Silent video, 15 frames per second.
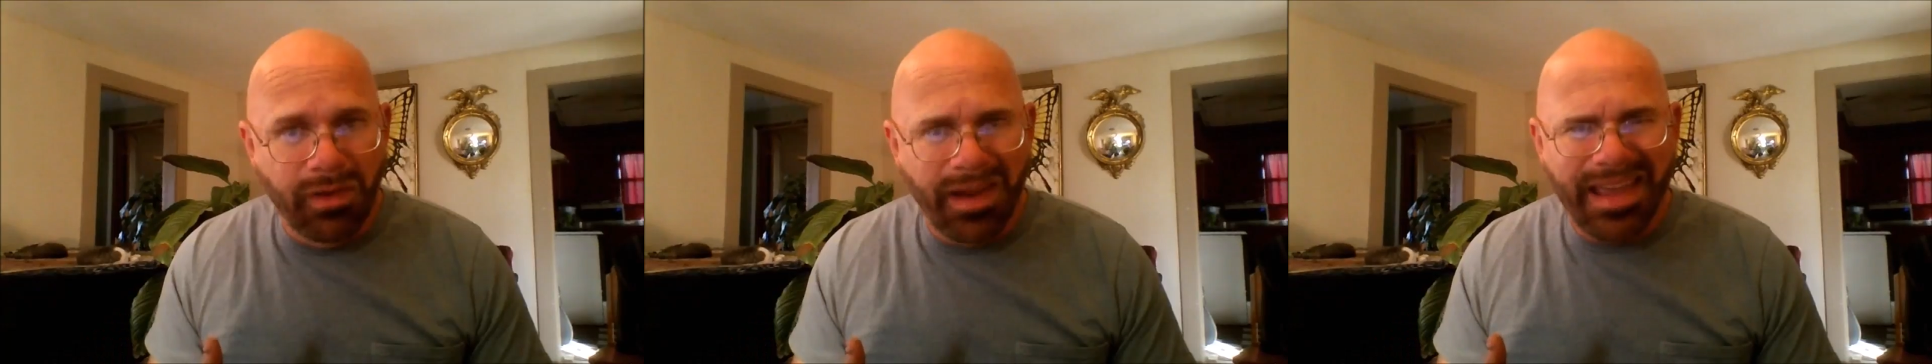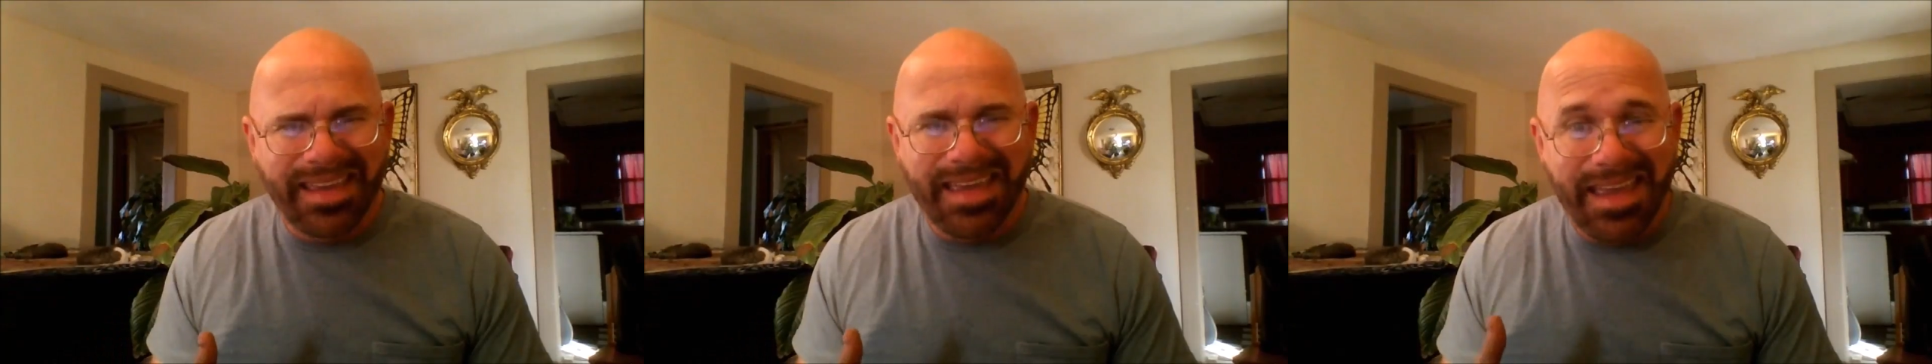
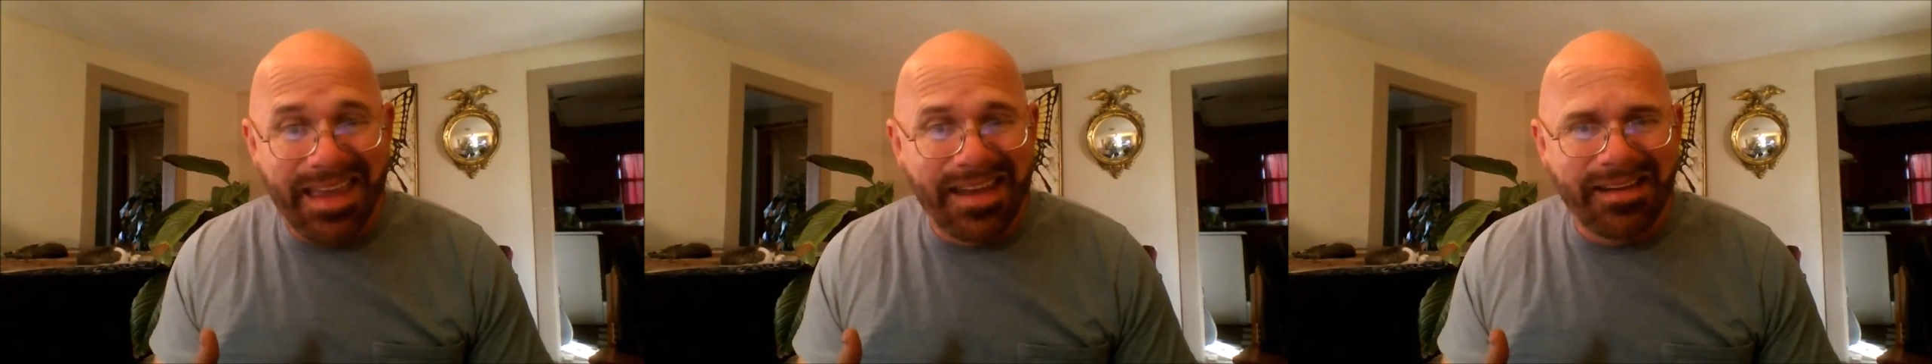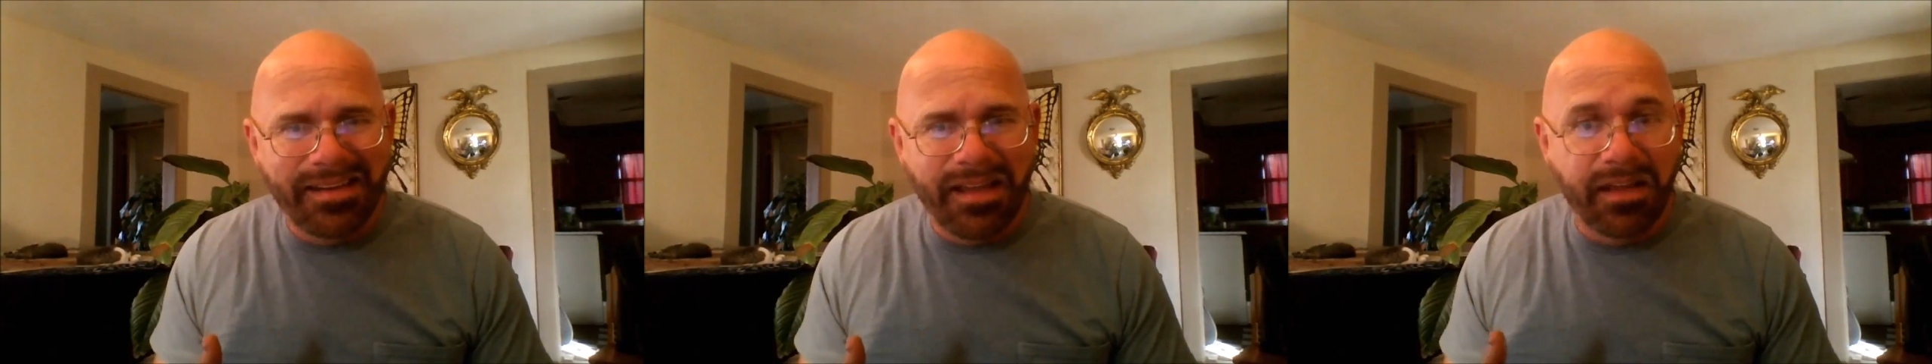like a
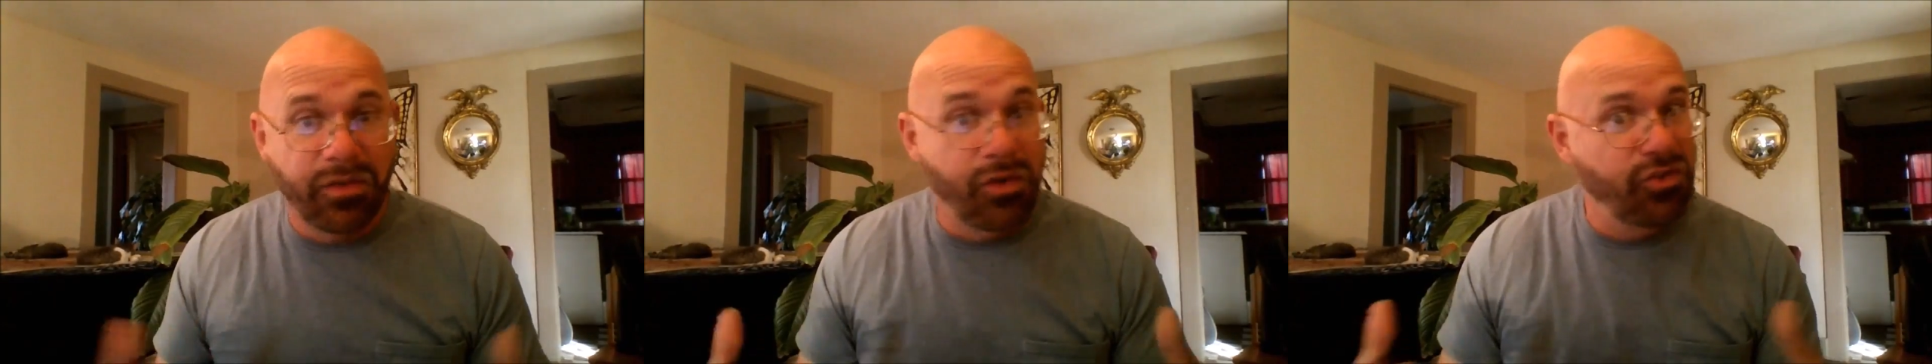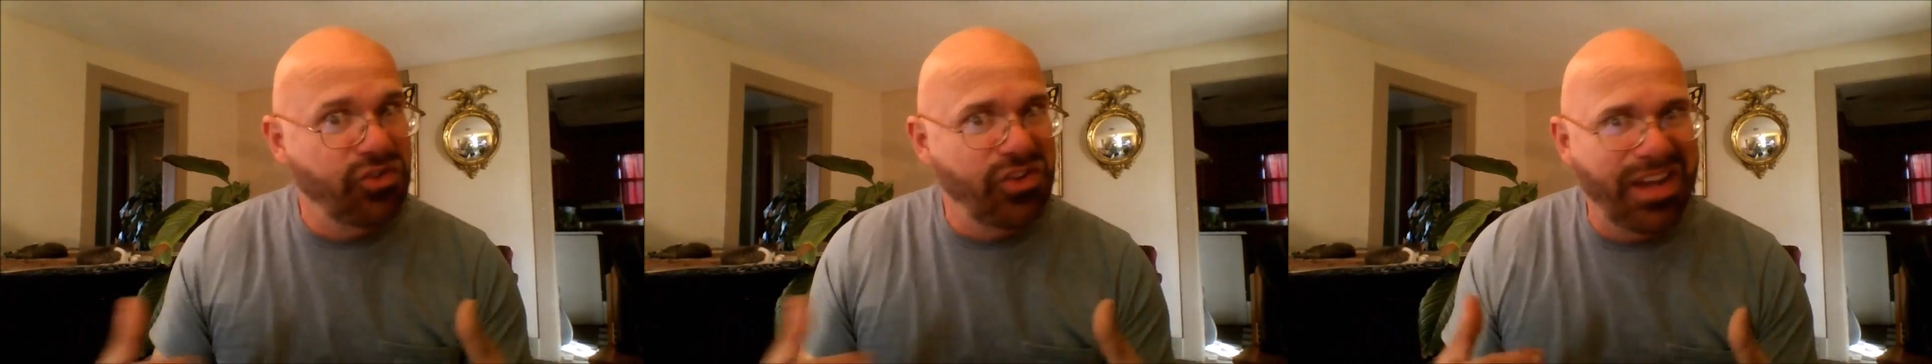hen does
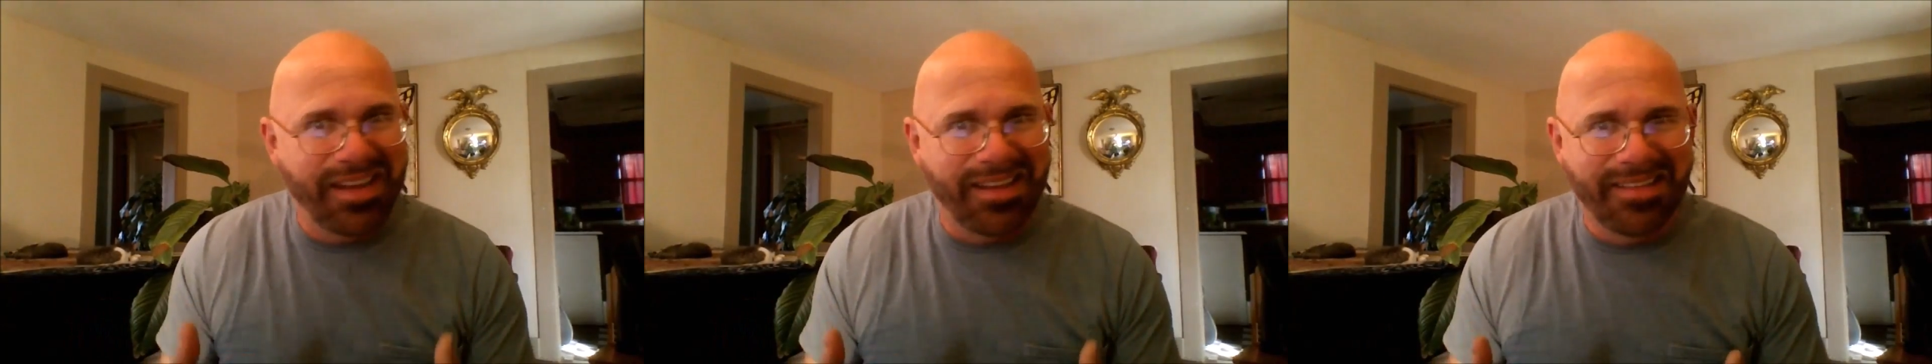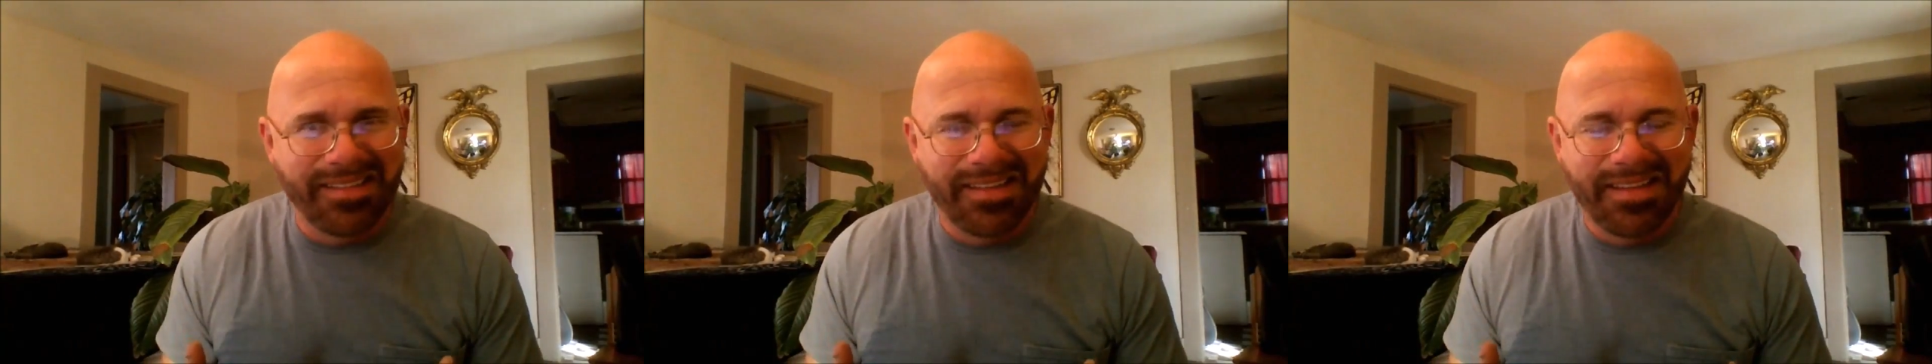her
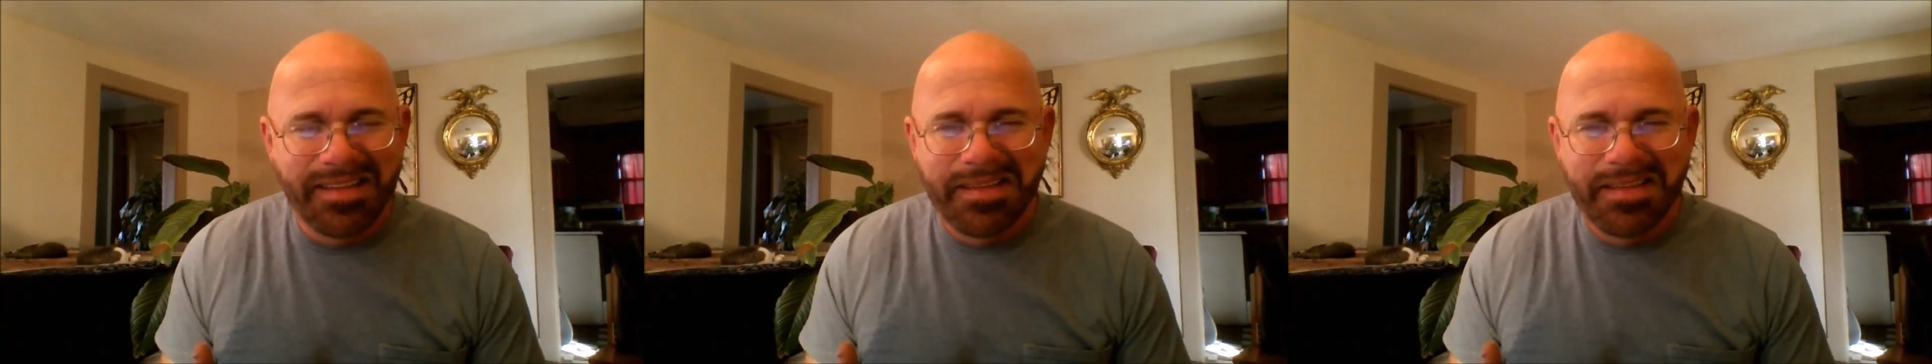chickens.